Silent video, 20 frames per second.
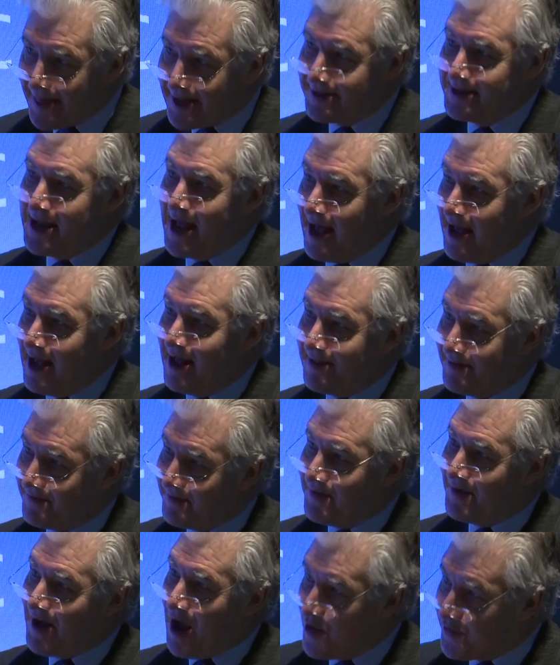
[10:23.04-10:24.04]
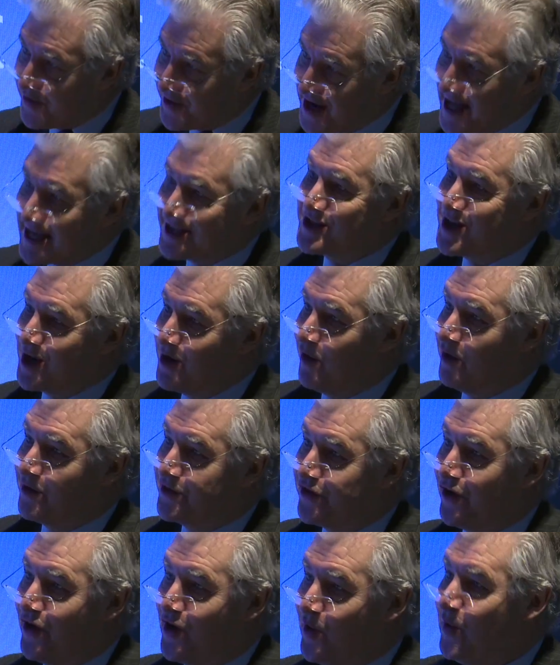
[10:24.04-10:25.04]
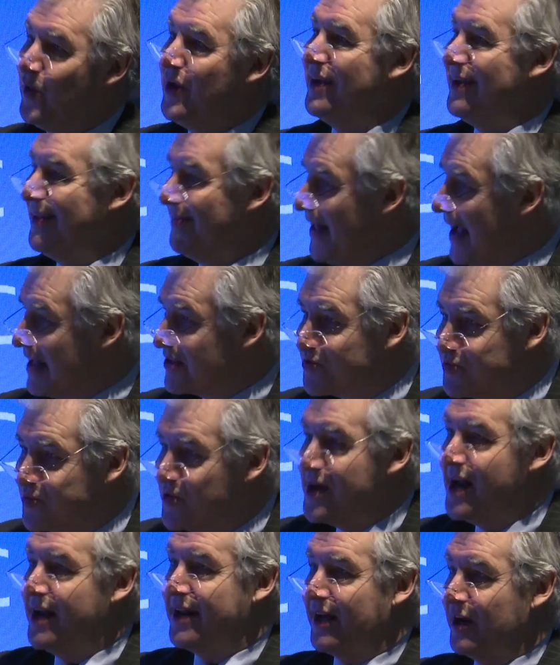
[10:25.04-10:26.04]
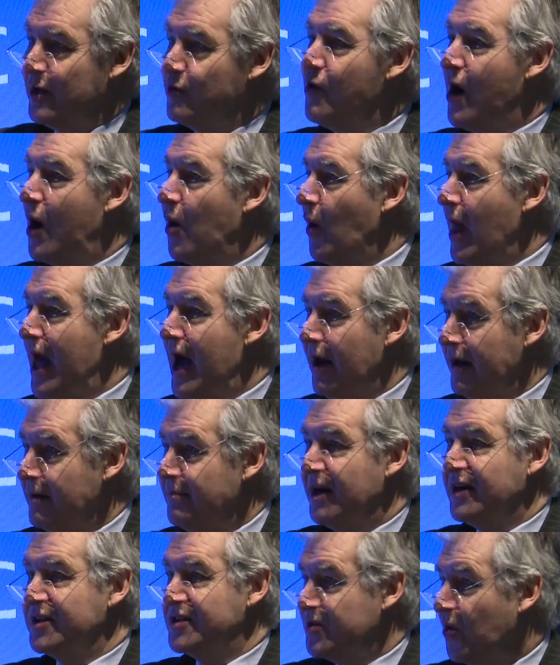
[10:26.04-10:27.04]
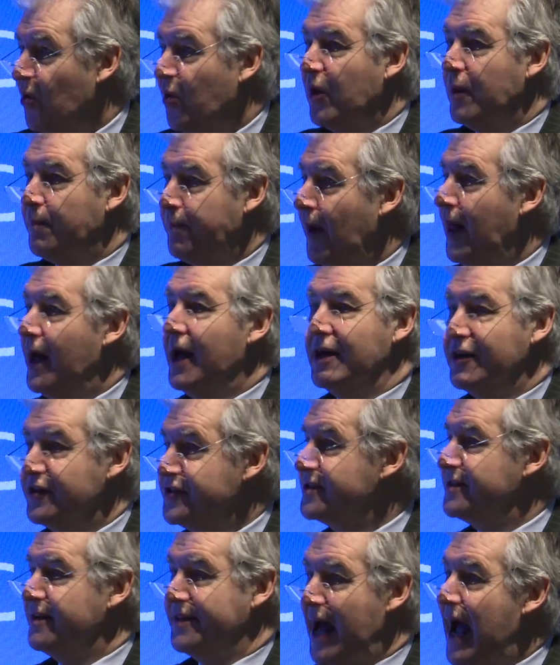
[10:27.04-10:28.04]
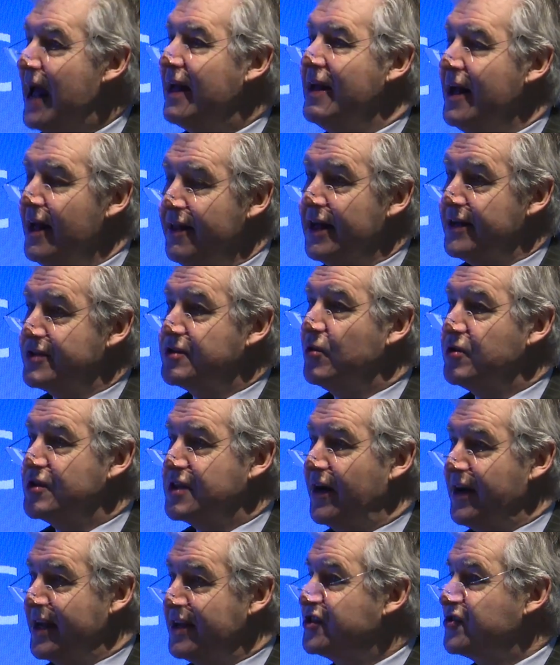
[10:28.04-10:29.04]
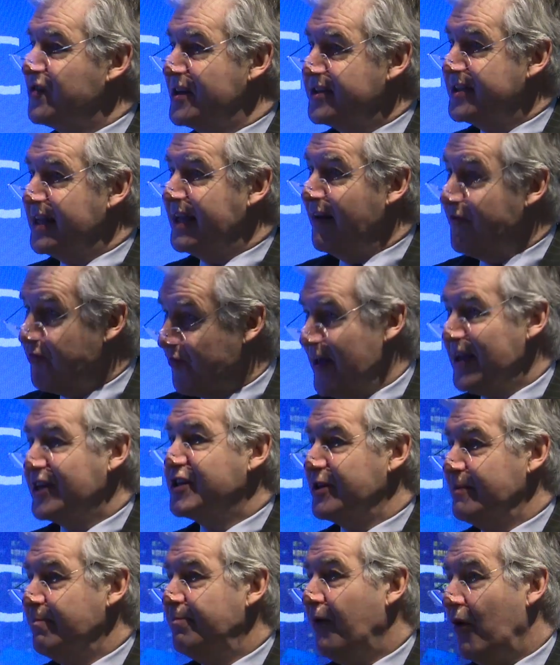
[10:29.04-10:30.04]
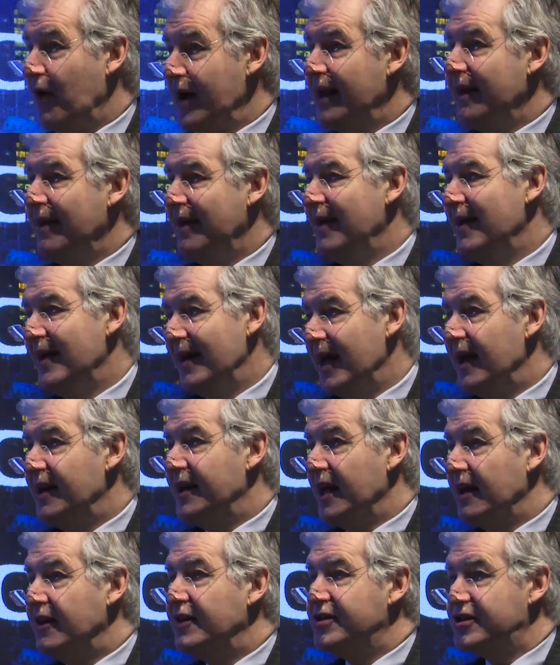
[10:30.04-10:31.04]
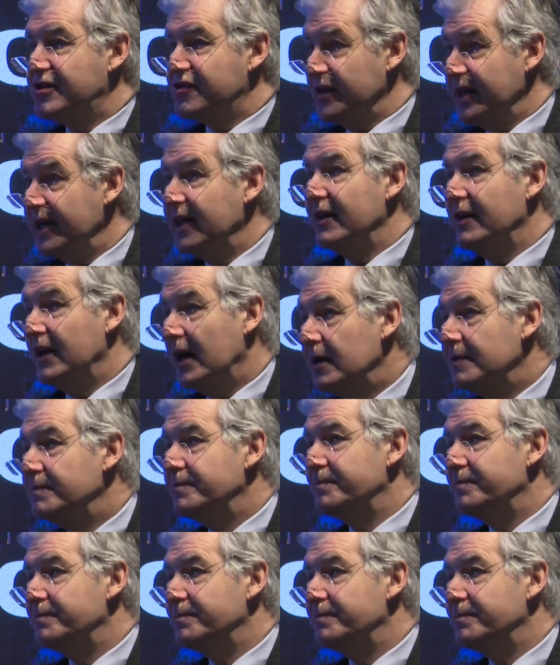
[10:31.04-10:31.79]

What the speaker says: Now, over the next year or two, that's really going to roll out amongst all the players. So that's also an interesting inflection point in the industry. You know.